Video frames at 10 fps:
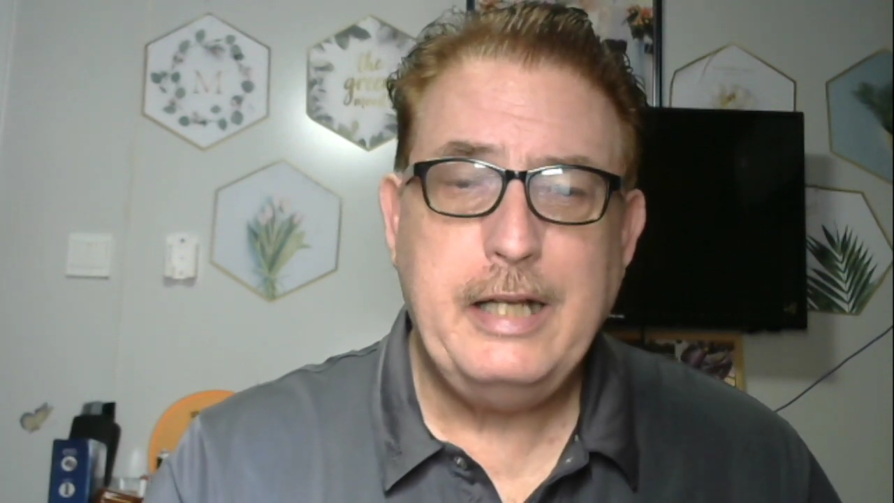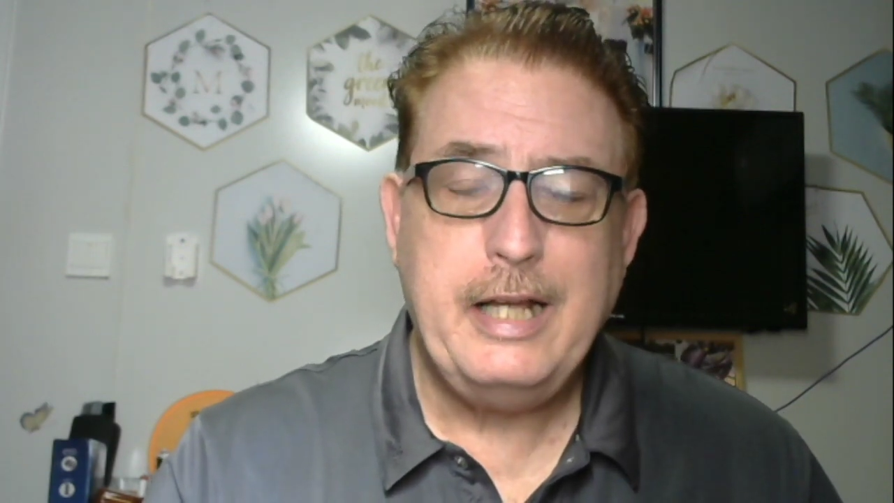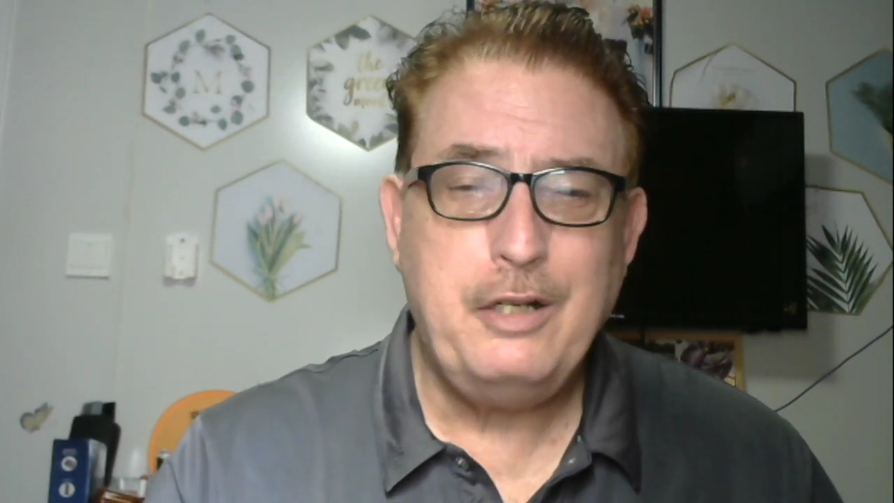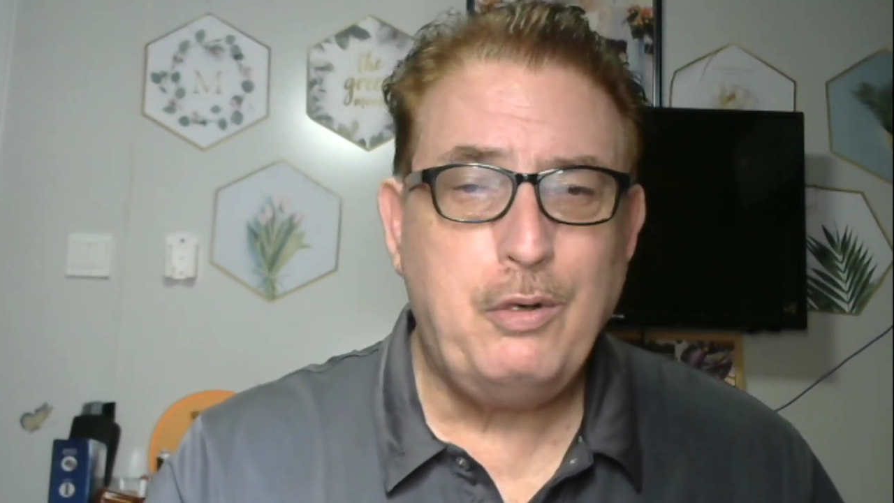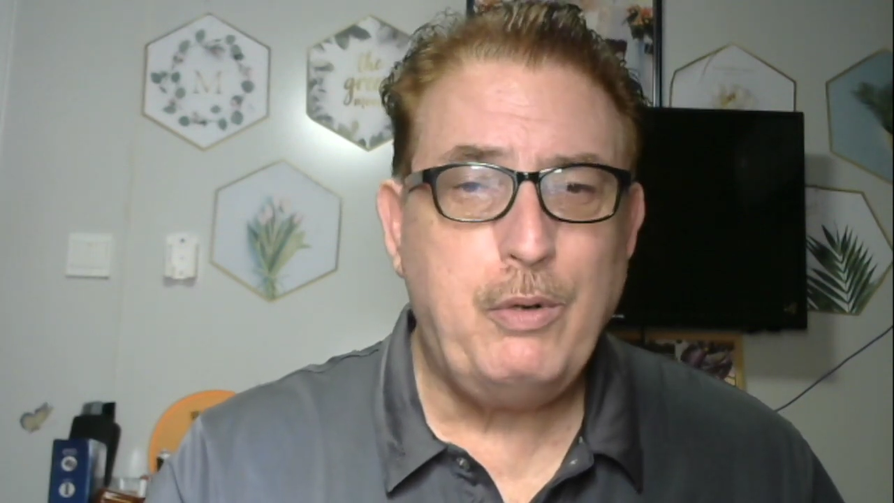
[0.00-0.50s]

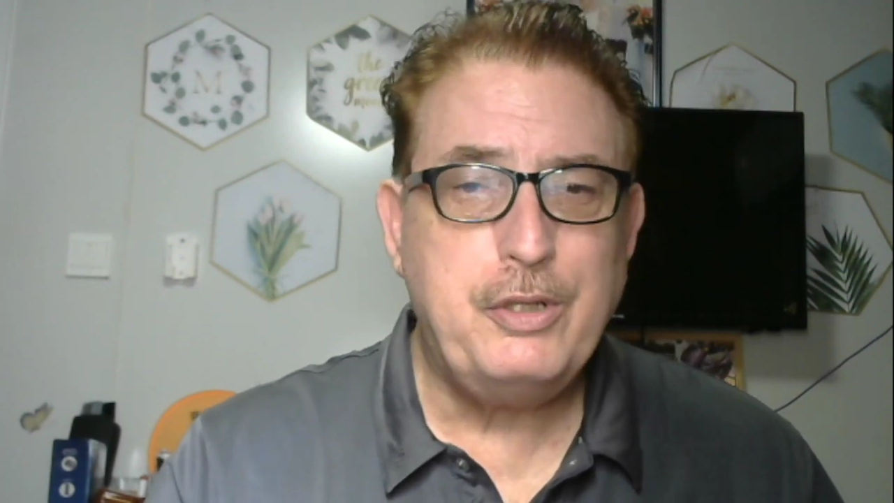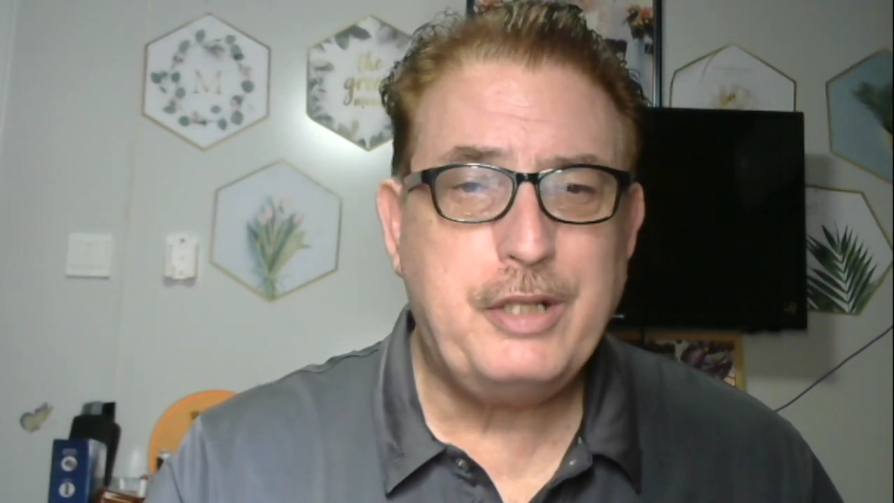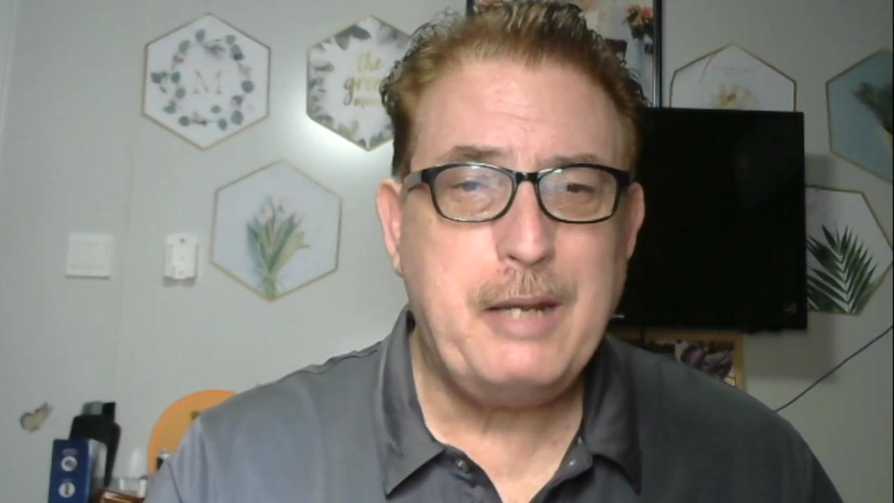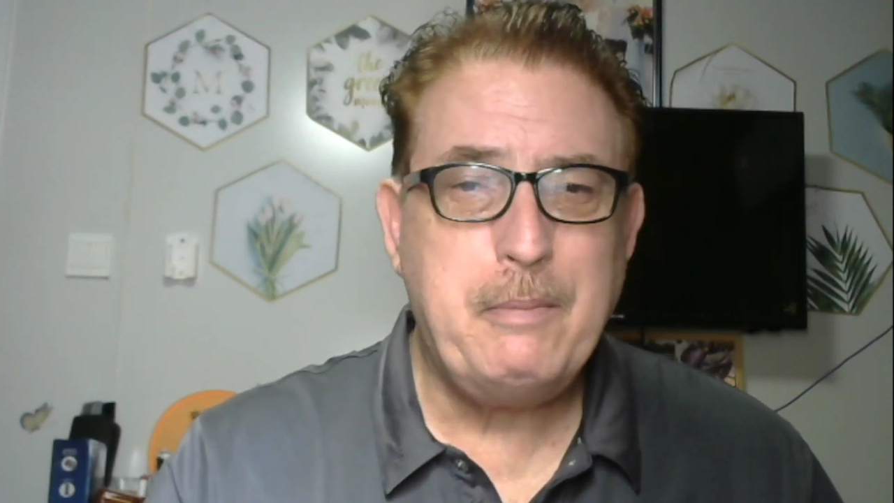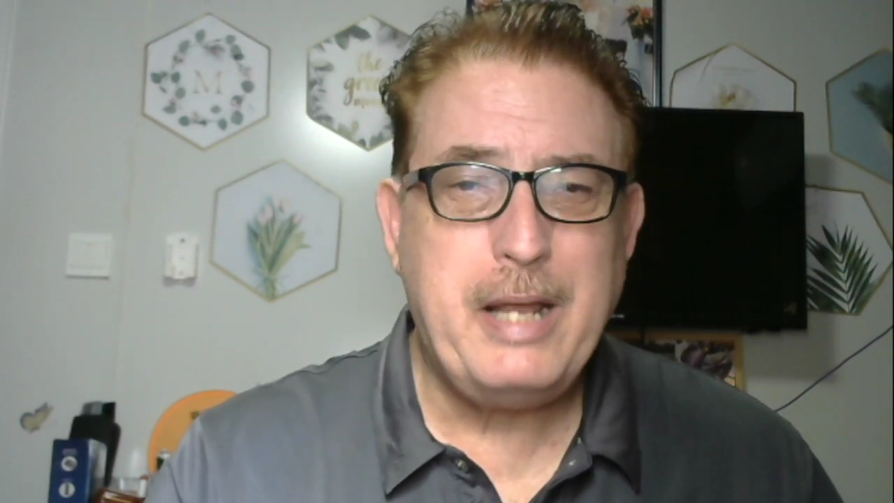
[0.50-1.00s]
and it always
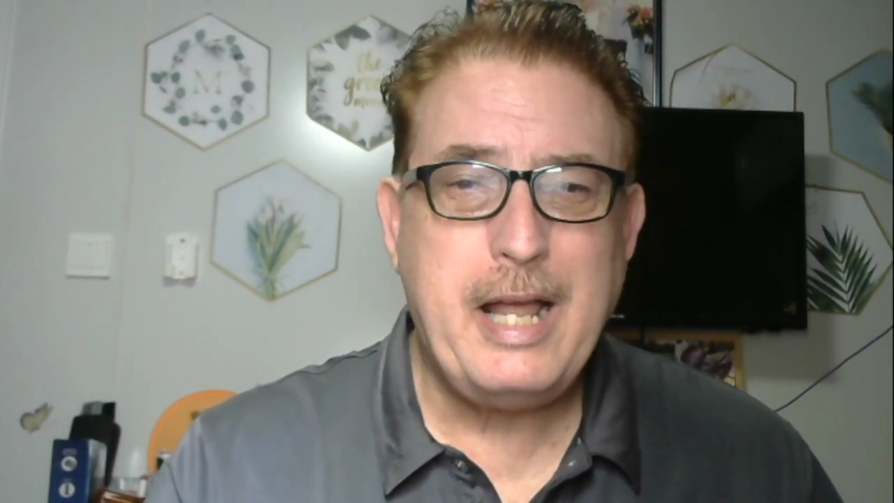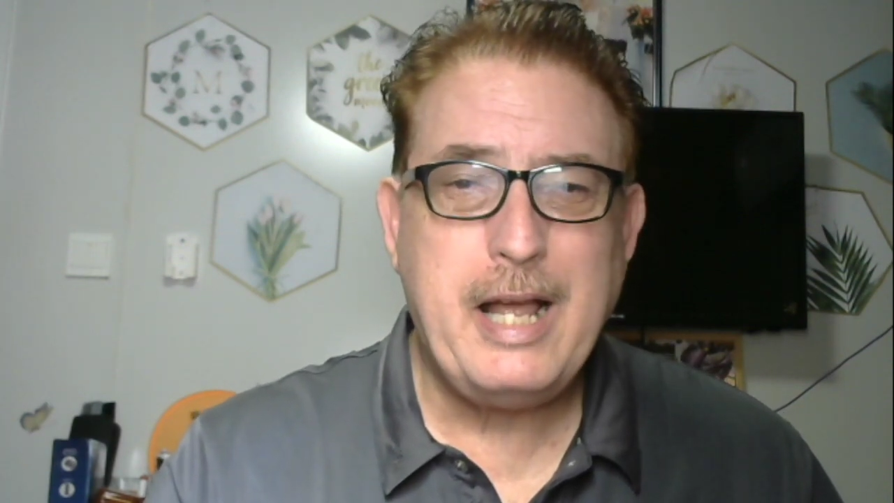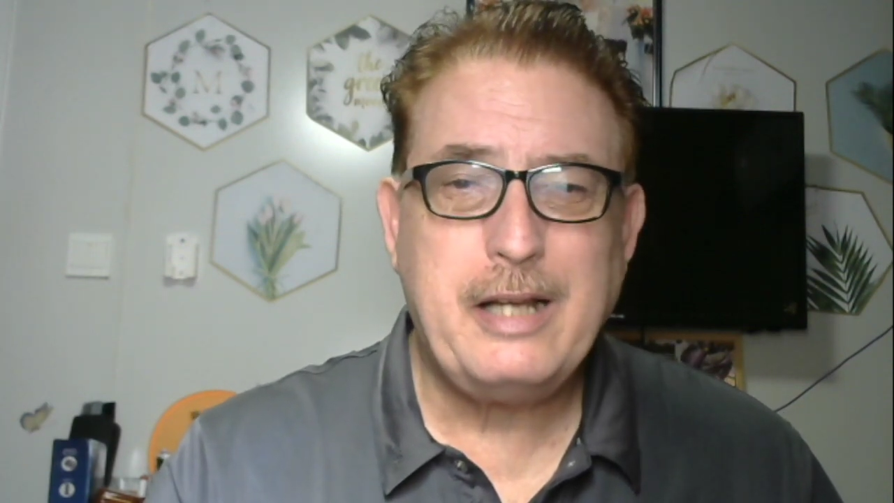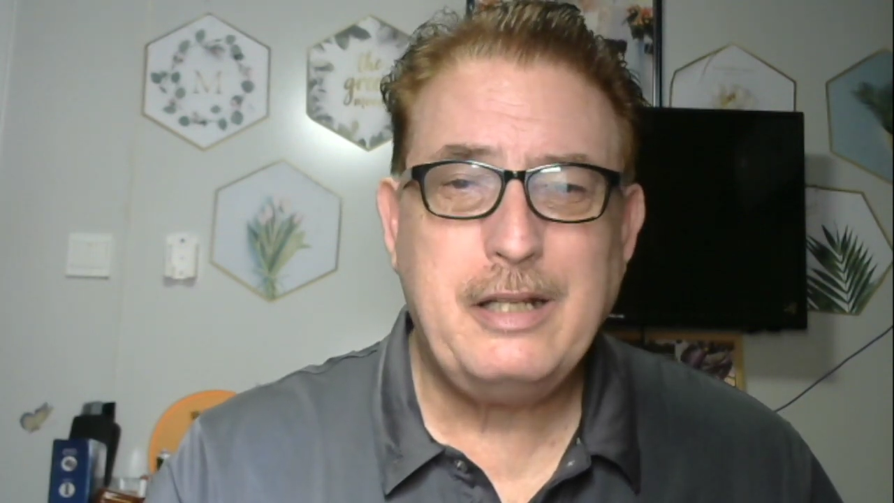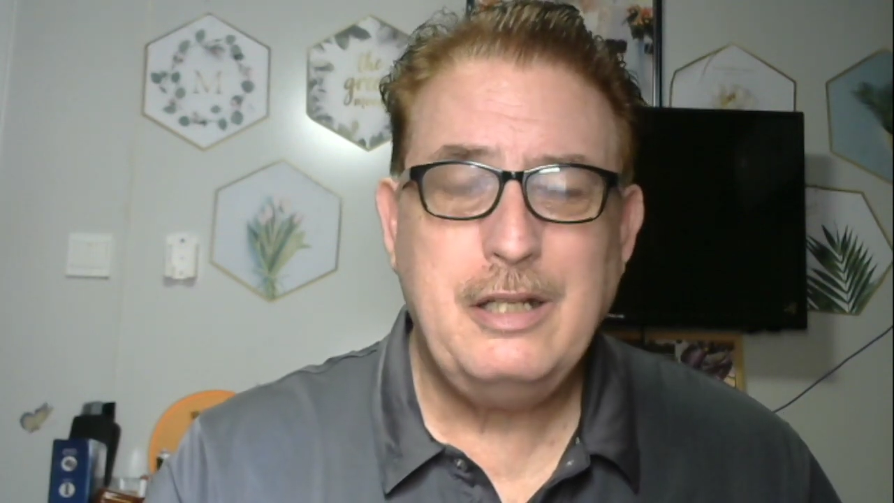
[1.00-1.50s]
gave me
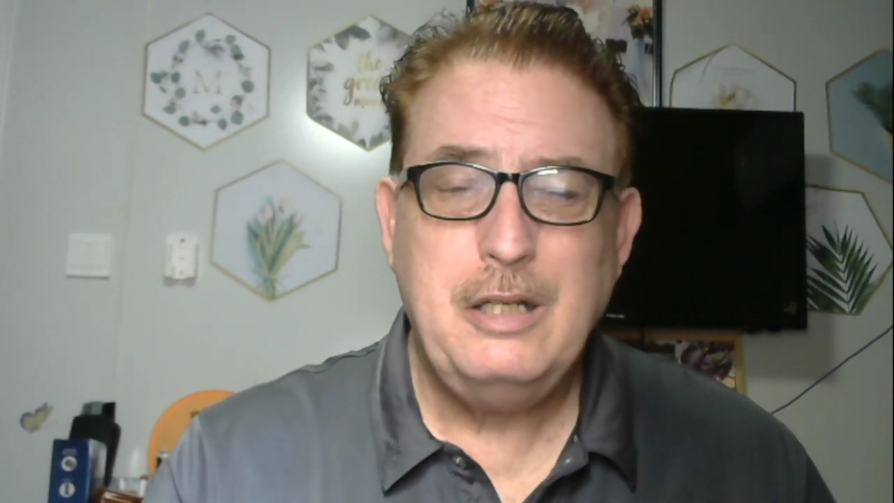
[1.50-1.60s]
heck